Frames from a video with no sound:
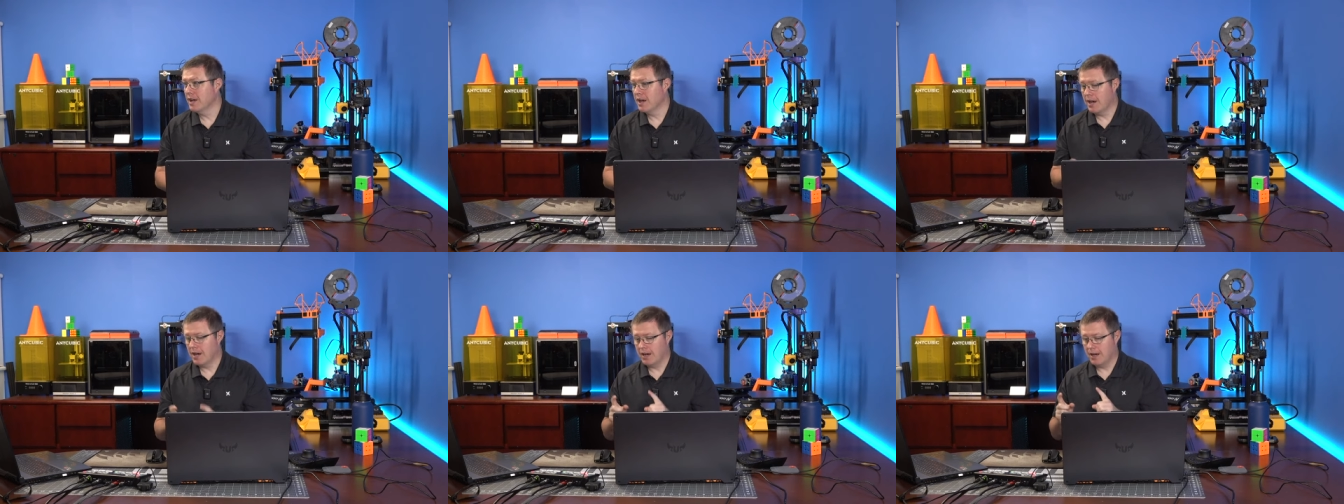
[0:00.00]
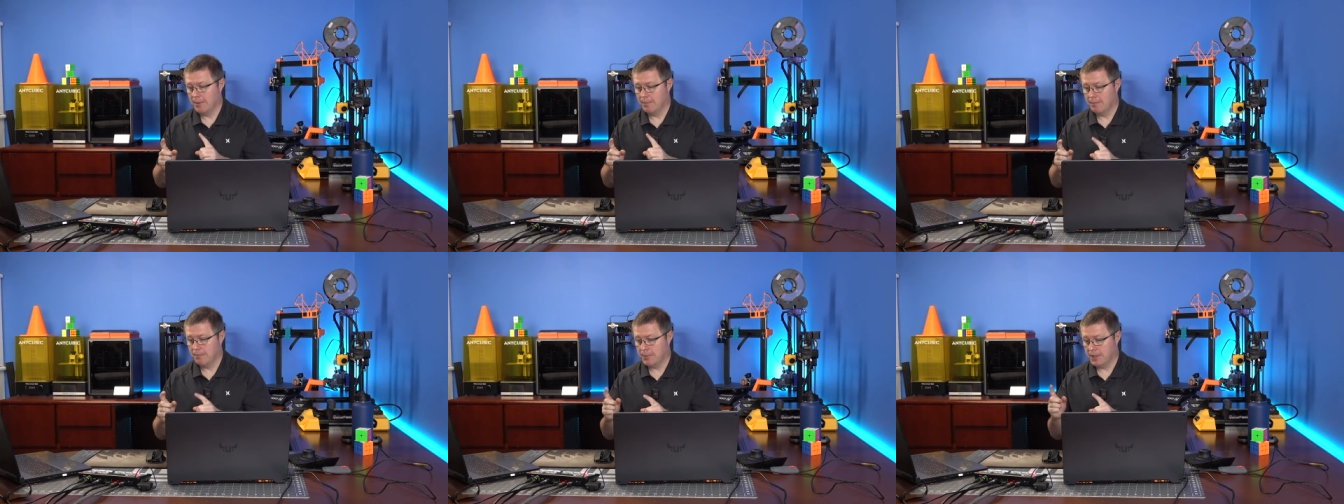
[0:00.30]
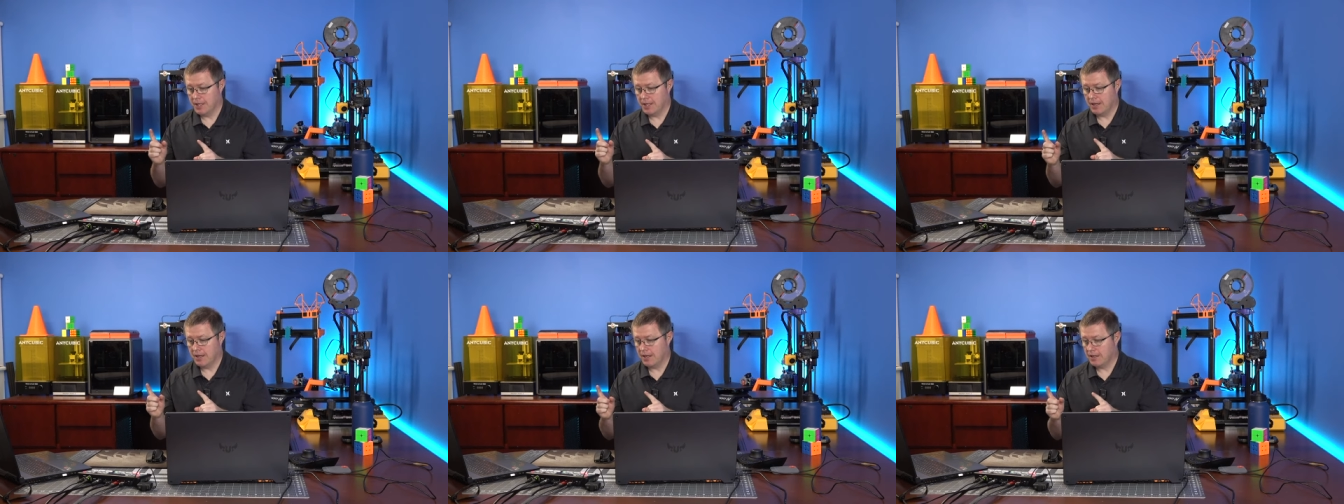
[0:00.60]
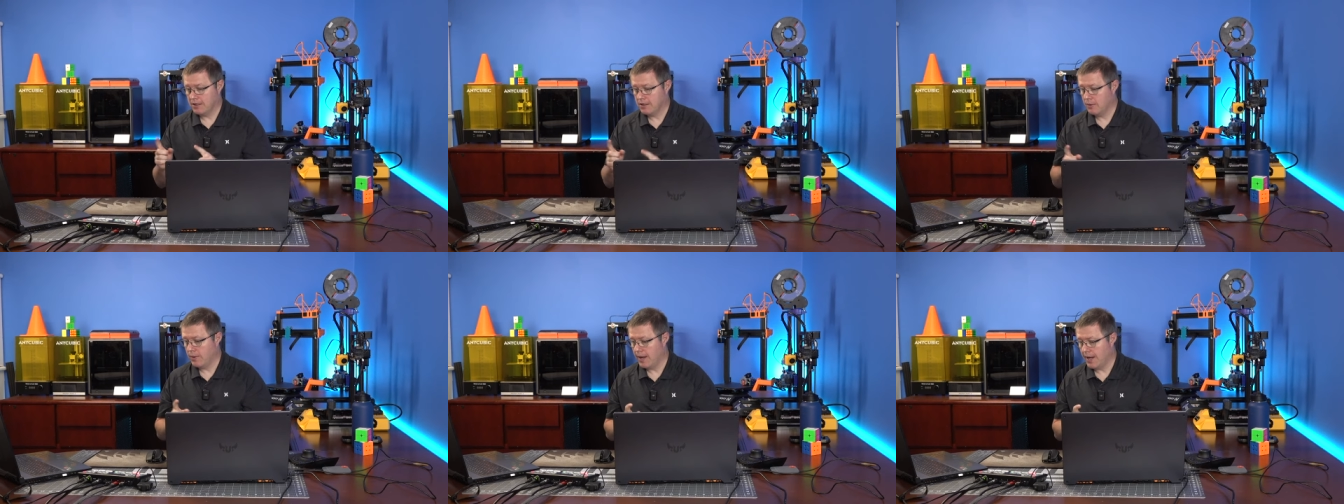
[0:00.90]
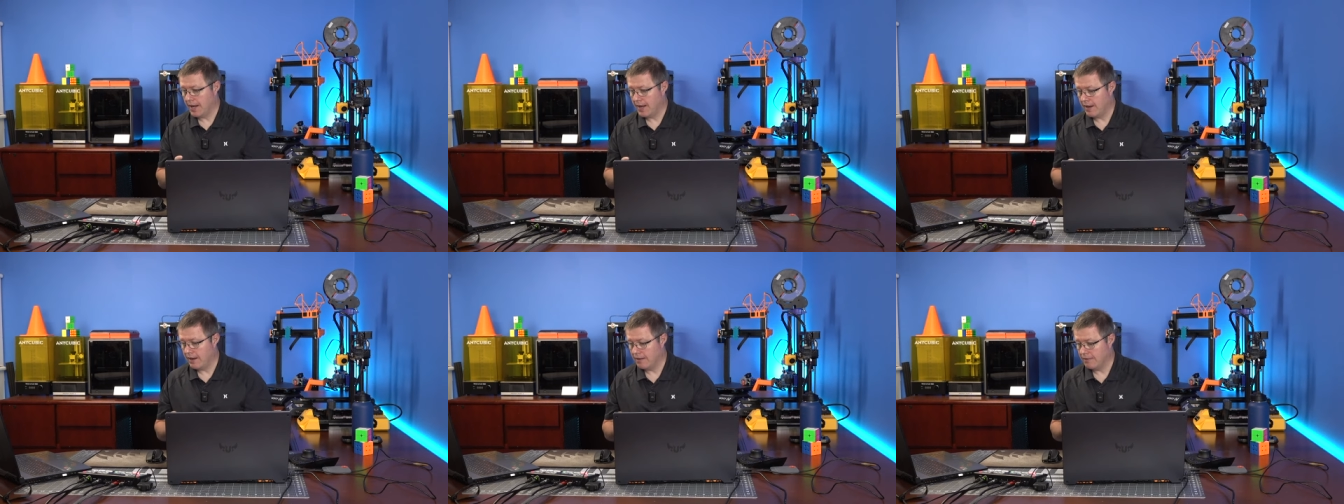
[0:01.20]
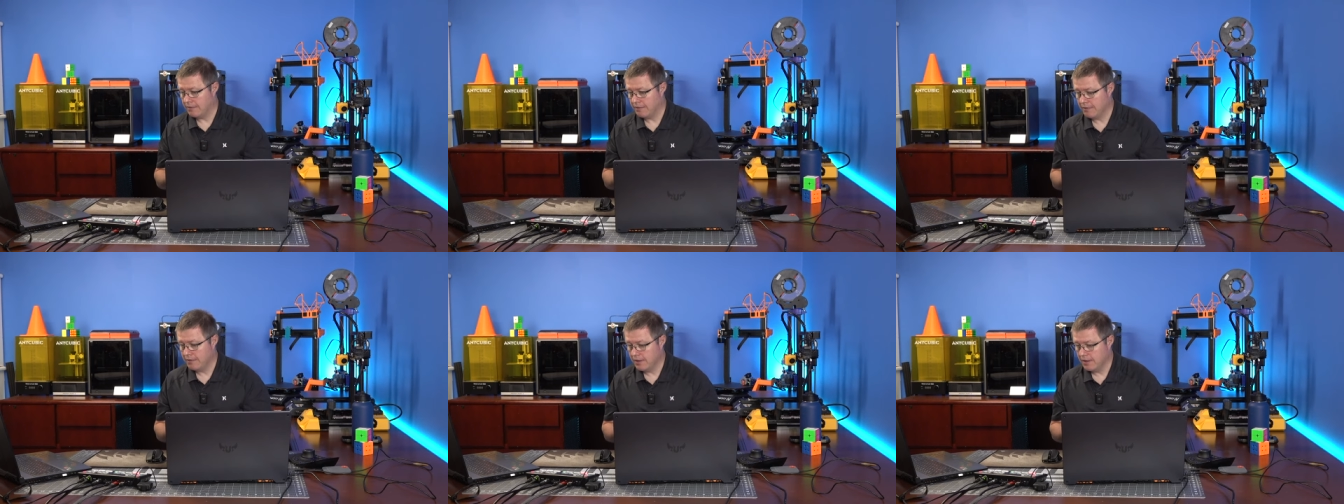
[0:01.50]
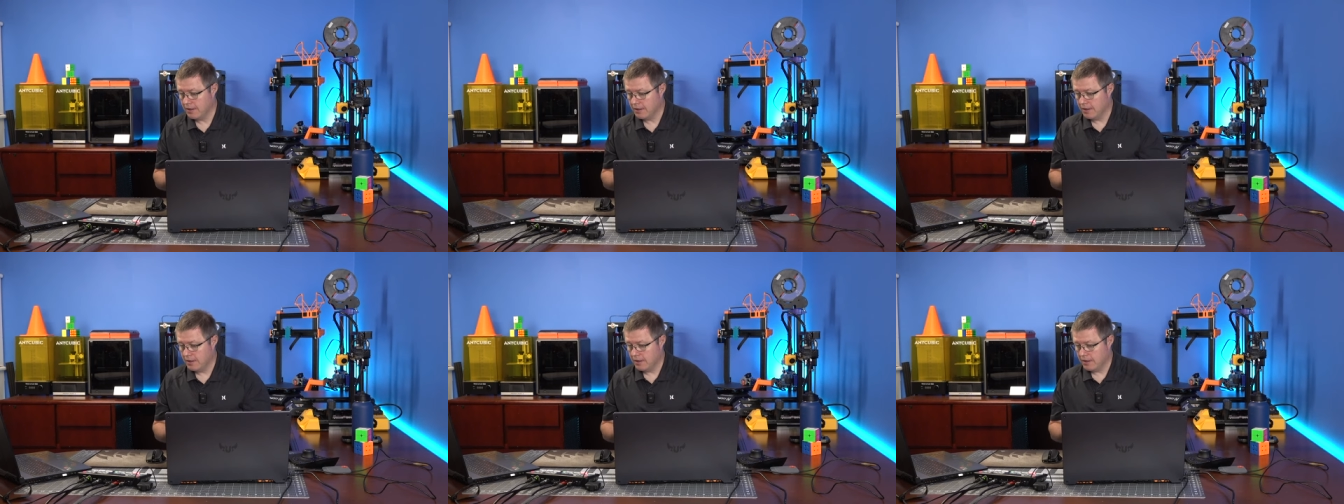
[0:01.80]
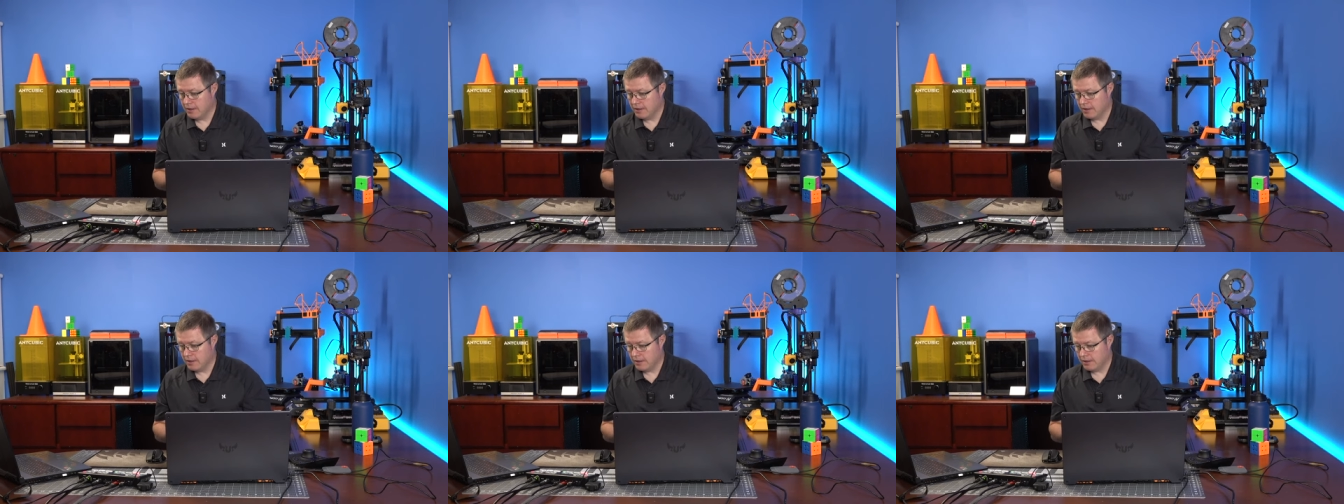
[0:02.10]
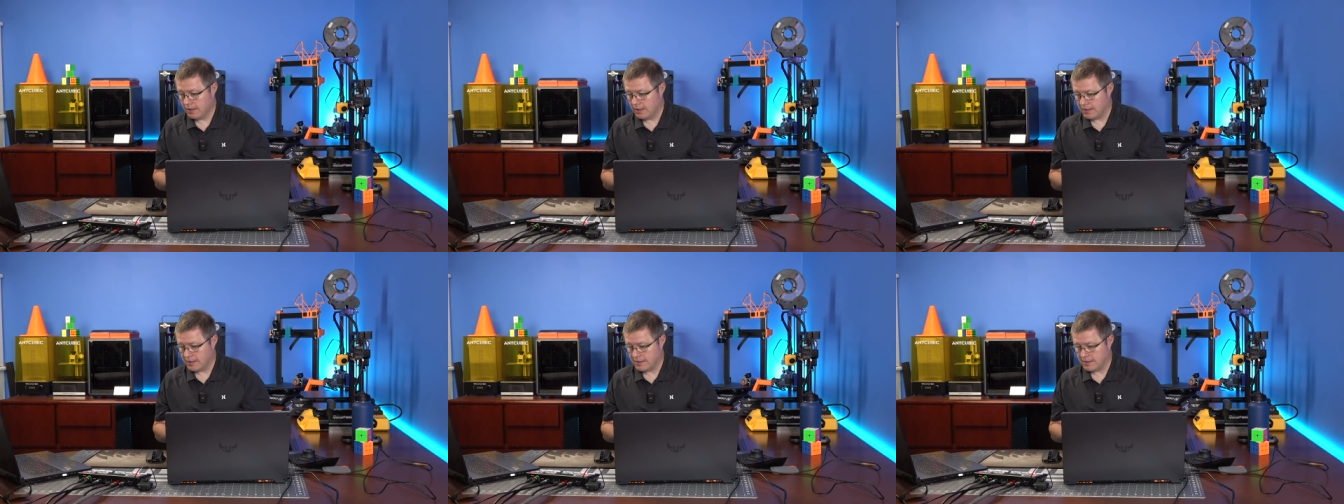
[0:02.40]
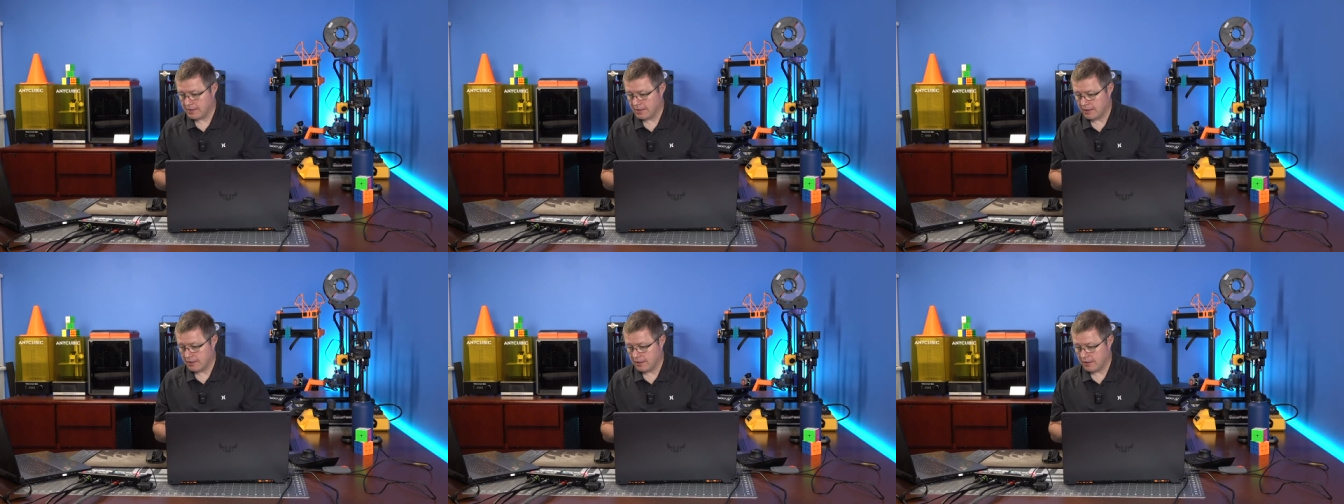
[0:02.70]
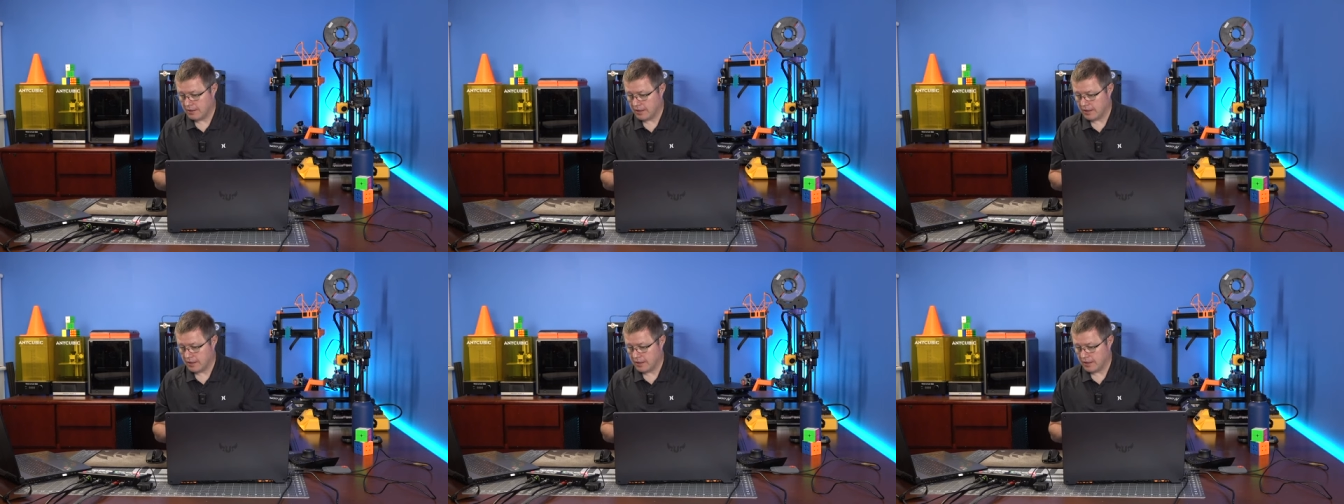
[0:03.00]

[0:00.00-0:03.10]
Um, but I do have, let's see,